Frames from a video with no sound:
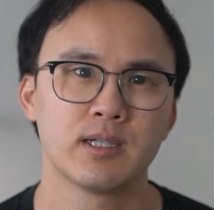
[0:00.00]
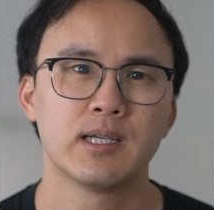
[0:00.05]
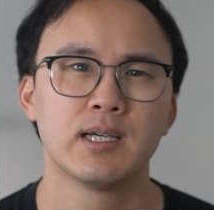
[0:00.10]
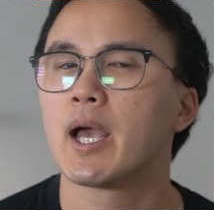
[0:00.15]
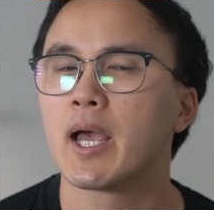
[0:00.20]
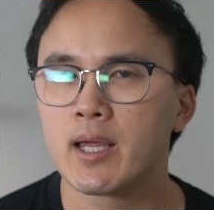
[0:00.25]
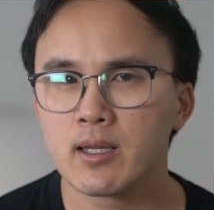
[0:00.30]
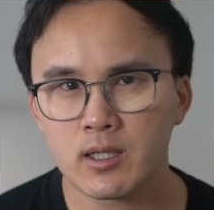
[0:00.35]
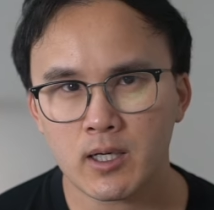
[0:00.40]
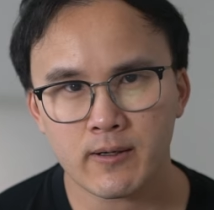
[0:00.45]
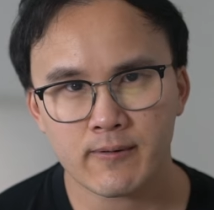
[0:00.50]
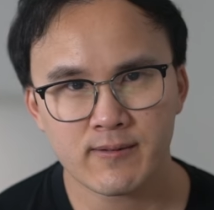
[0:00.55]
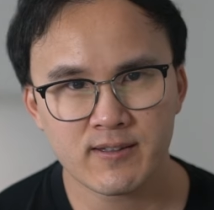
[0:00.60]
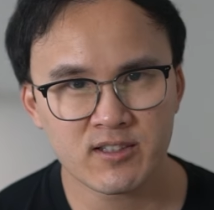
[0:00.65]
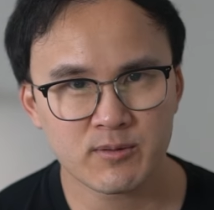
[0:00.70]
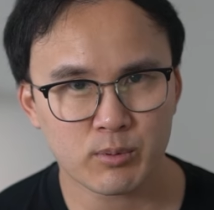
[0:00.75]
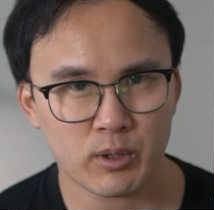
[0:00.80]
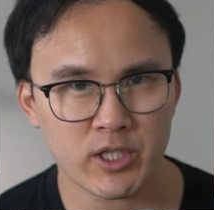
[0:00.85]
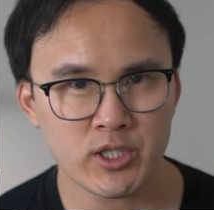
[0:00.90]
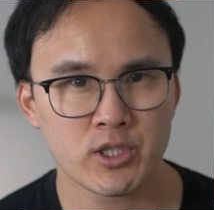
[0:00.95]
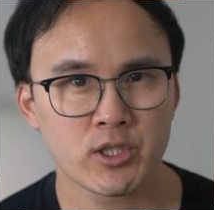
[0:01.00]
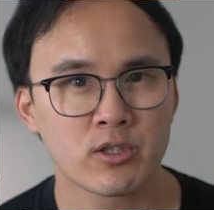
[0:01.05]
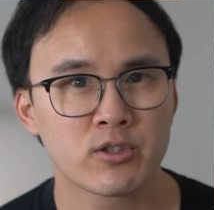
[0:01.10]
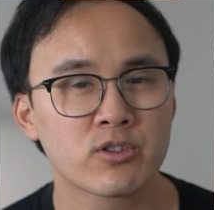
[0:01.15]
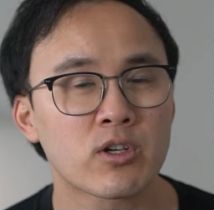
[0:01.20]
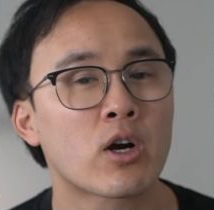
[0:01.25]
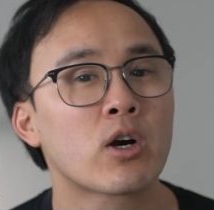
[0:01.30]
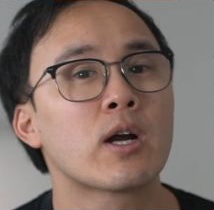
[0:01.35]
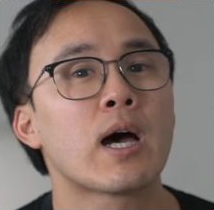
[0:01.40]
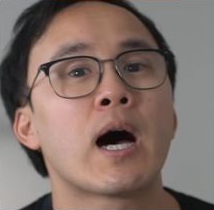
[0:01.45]
A lot of these pressures
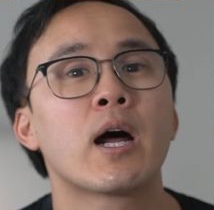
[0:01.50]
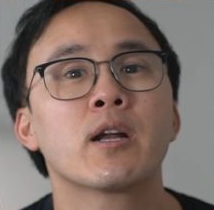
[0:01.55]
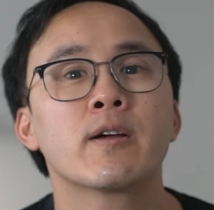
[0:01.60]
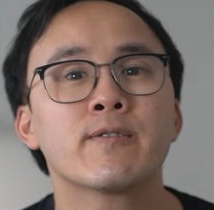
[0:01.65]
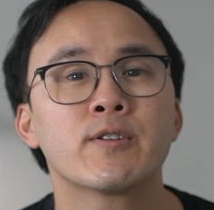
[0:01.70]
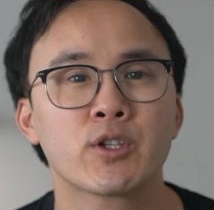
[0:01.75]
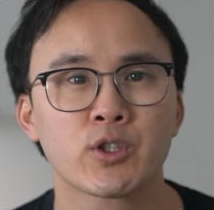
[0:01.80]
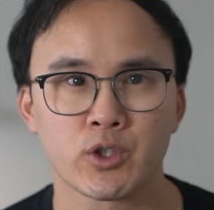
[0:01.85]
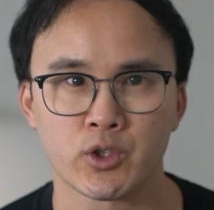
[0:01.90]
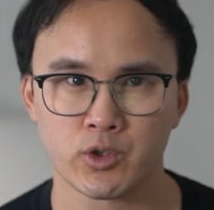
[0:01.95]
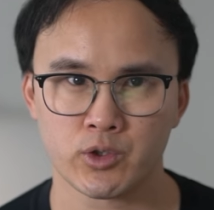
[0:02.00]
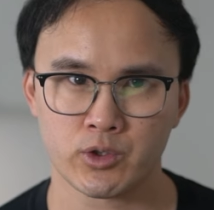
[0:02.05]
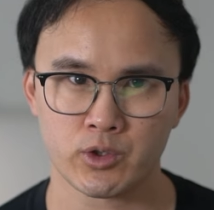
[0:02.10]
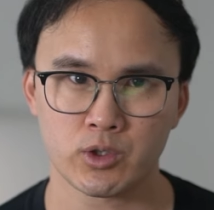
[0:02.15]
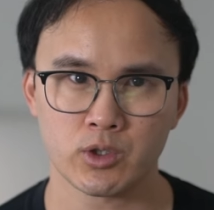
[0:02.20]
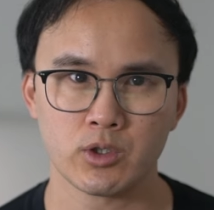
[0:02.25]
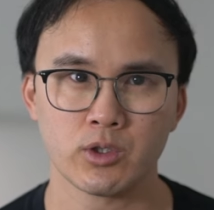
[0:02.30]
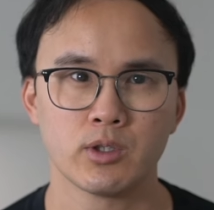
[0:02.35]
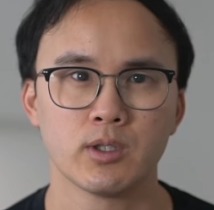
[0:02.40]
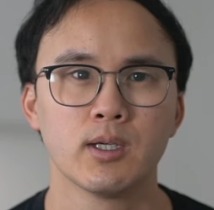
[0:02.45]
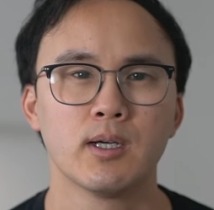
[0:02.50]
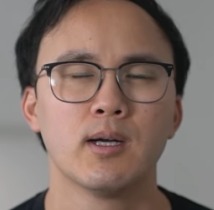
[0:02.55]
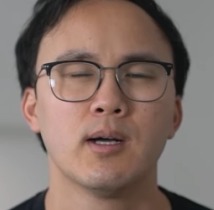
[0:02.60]
are out of your control.